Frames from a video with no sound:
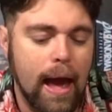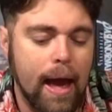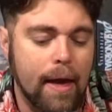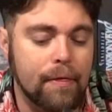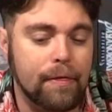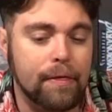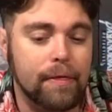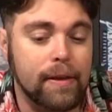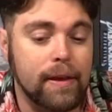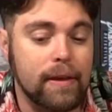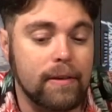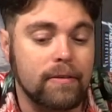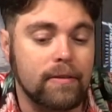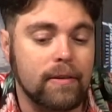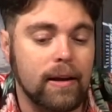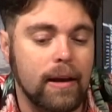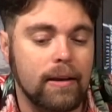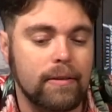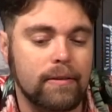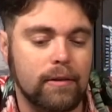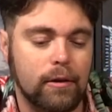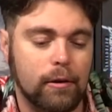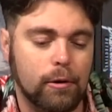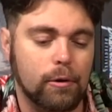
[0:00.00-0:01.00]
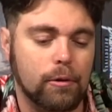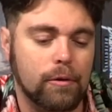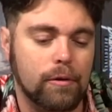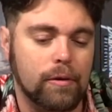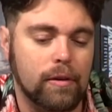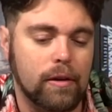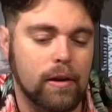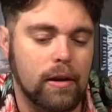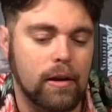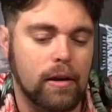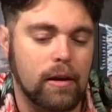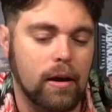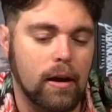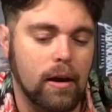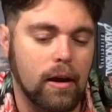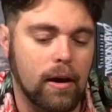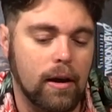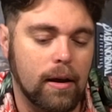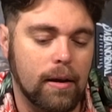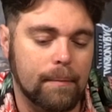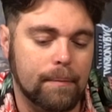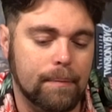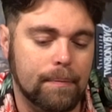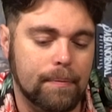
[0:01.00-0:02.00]
And these guys here, the
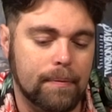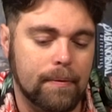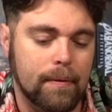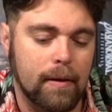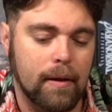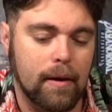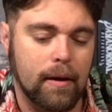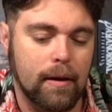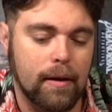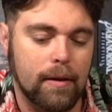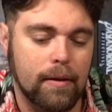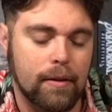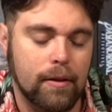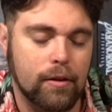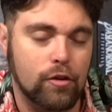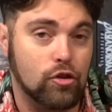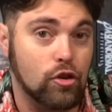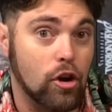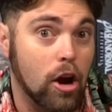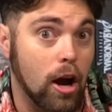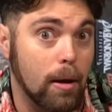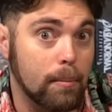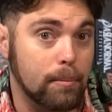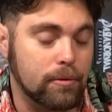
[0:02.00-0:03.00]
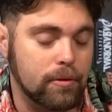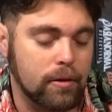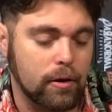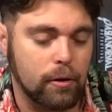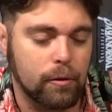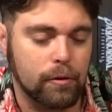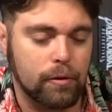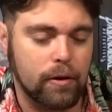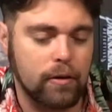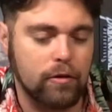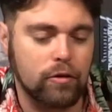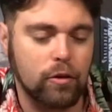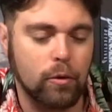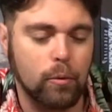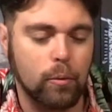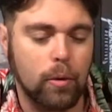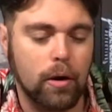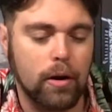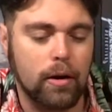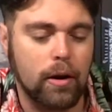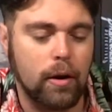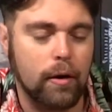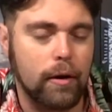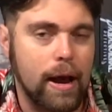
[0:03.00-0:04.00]
uh, the, the jobs here, these are
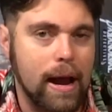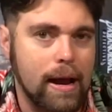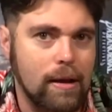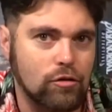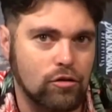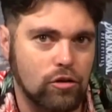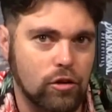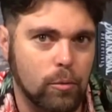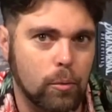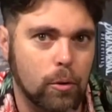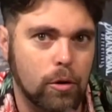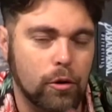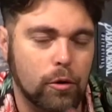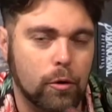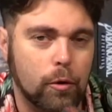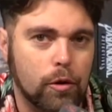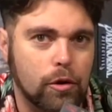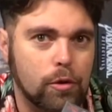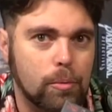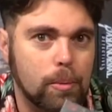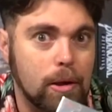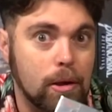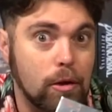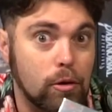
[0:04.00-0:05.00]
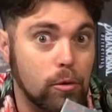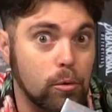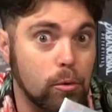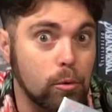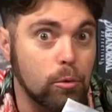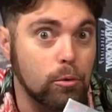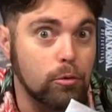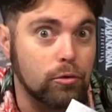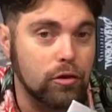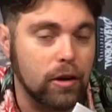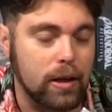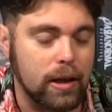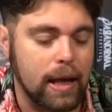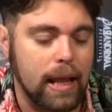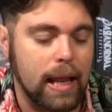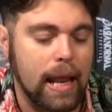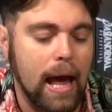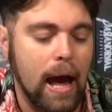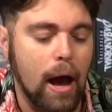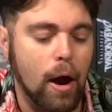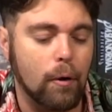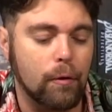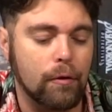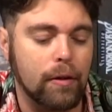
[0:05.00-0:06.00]
what are actually what you're going to be using
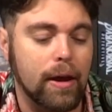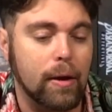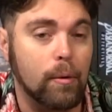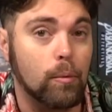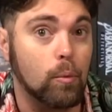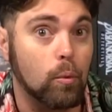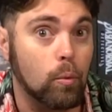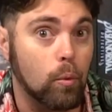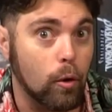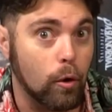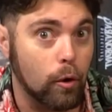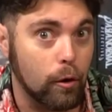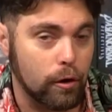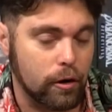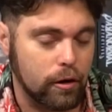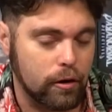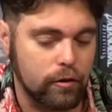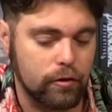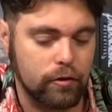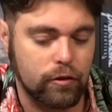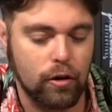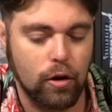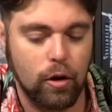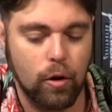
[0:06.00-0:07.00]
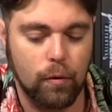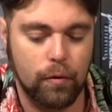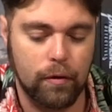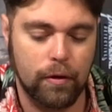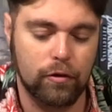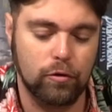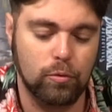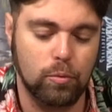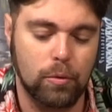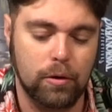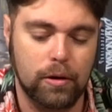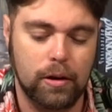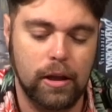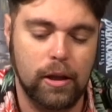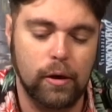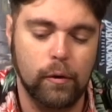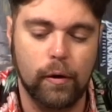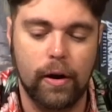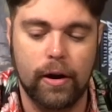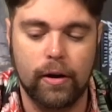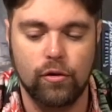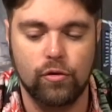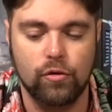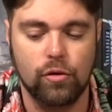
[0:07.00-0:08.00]
how they work. So this one
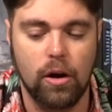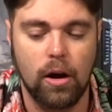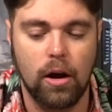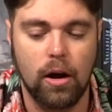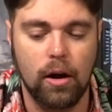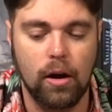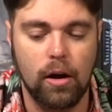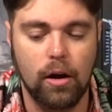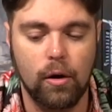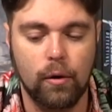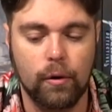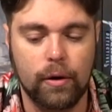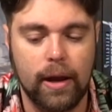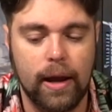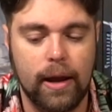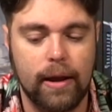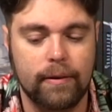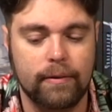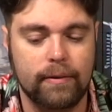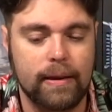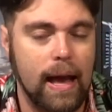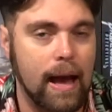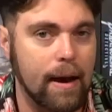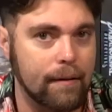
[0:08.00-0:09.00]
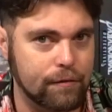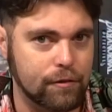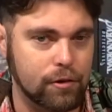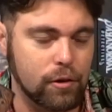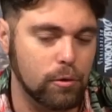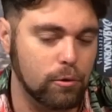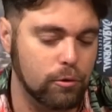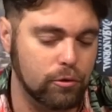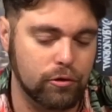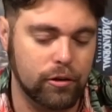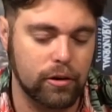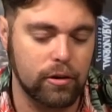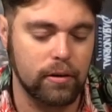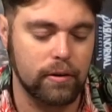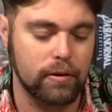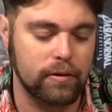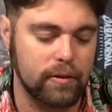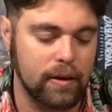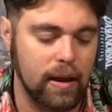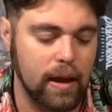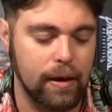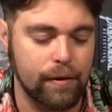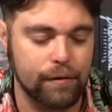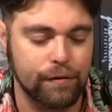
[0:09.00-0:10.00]
here I draw, oh, okay, it's after you steal a
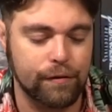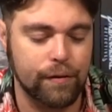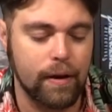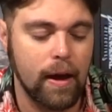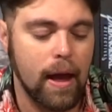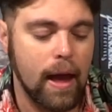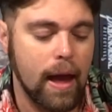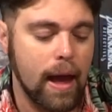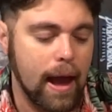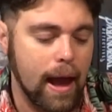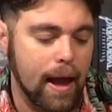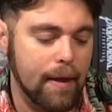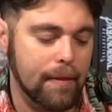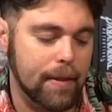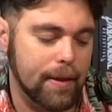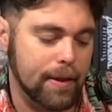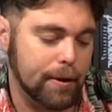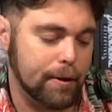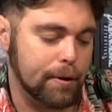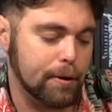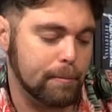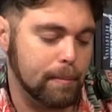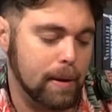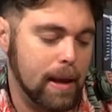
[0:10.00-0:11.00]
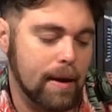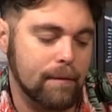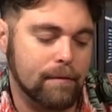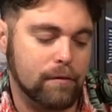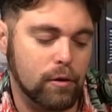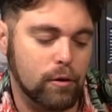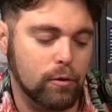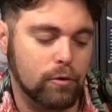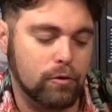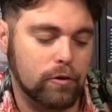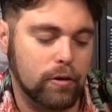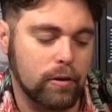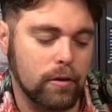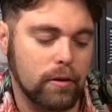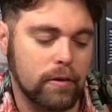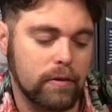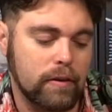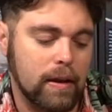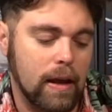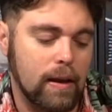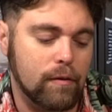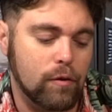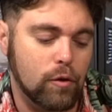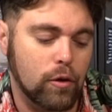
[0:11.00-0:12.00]
safe. And then it could be after you steal a
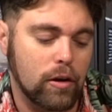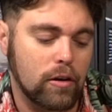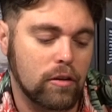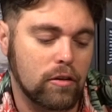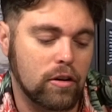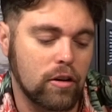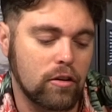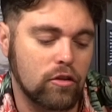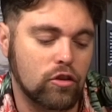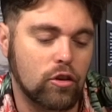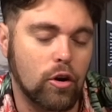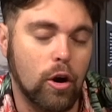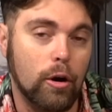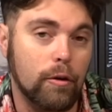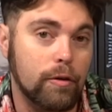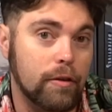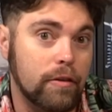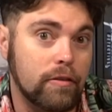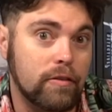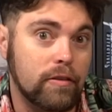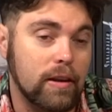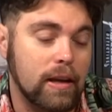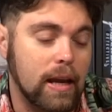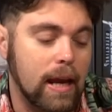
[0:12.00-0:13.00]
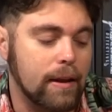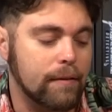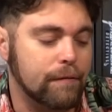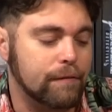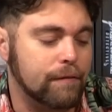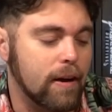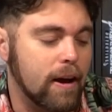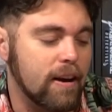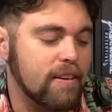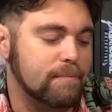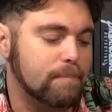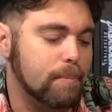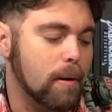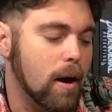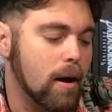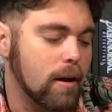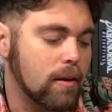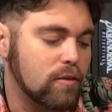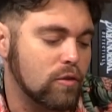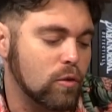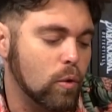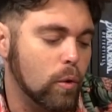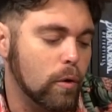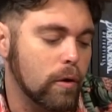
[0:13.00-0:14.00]
safe, you can discard this to gain five
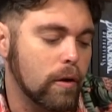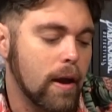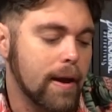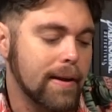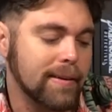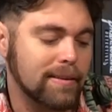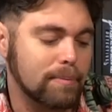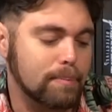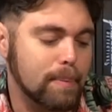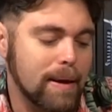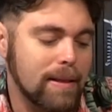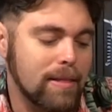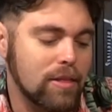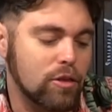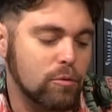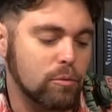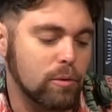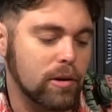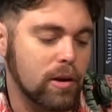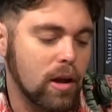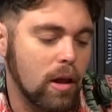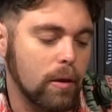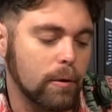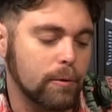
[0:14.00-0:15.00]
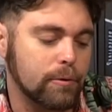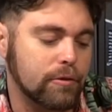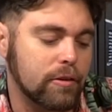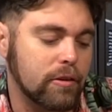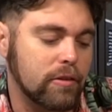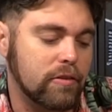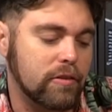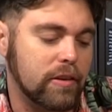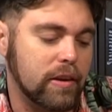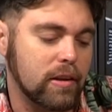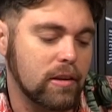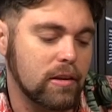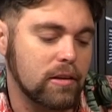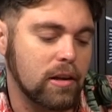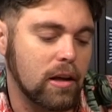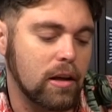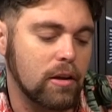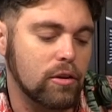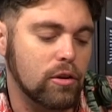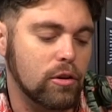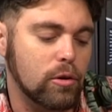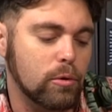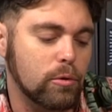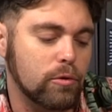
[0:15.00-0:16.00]
bucks, or spend three dollars to steal an
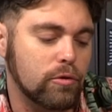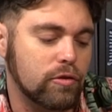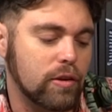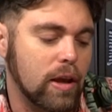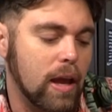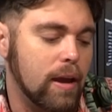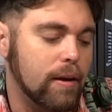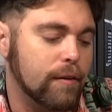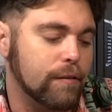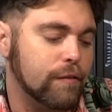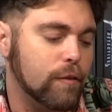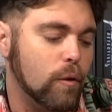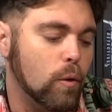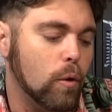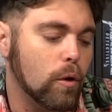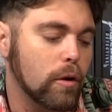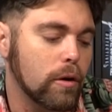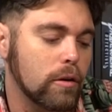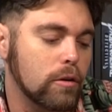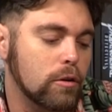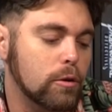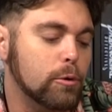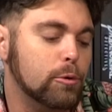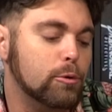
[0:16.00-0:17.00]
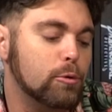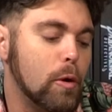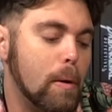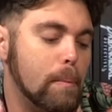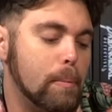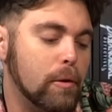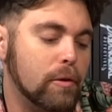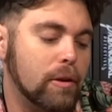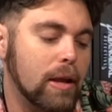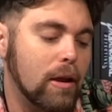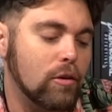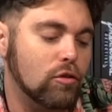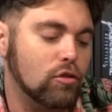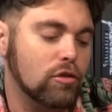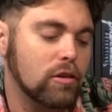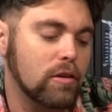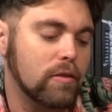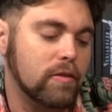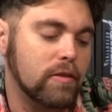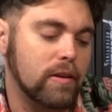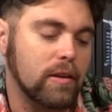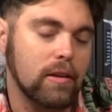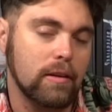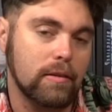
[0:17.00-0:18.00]
unused safe, or lose reputation to
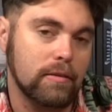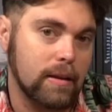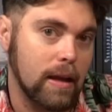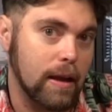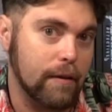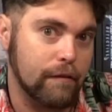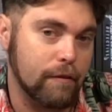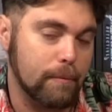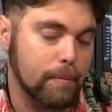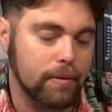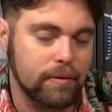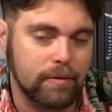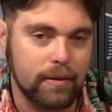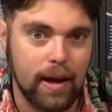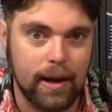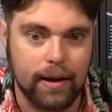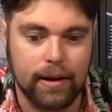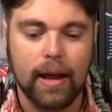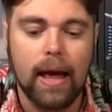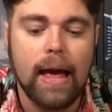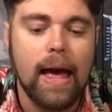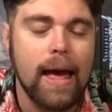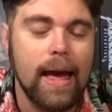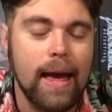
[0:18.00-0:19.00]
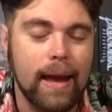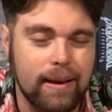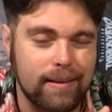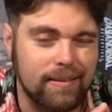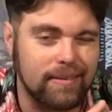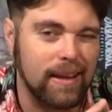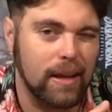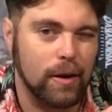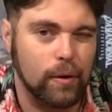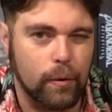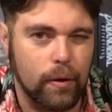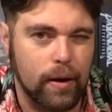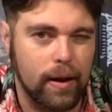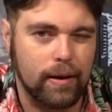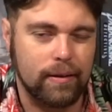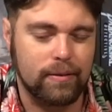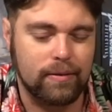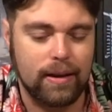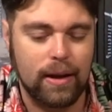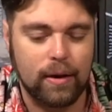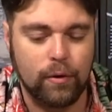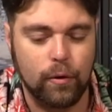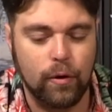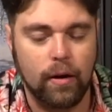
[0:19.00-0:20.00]
steal a safe from a site, etc,
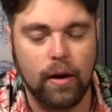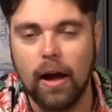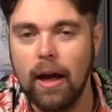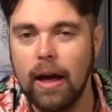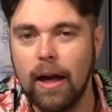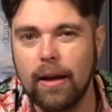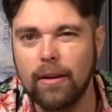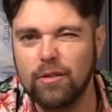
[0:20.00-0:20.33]
etc.